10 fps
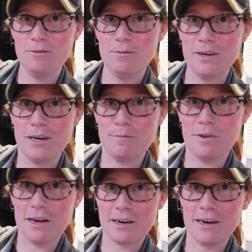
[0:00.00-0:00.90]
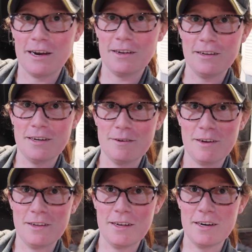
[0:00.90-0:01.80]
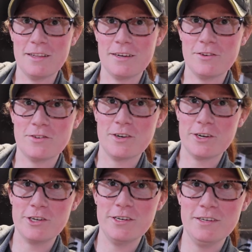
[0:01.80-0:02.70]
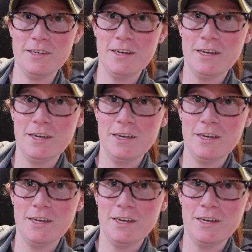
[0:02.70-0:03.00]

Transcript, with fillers: where I'm blocking out like a lot of the construction.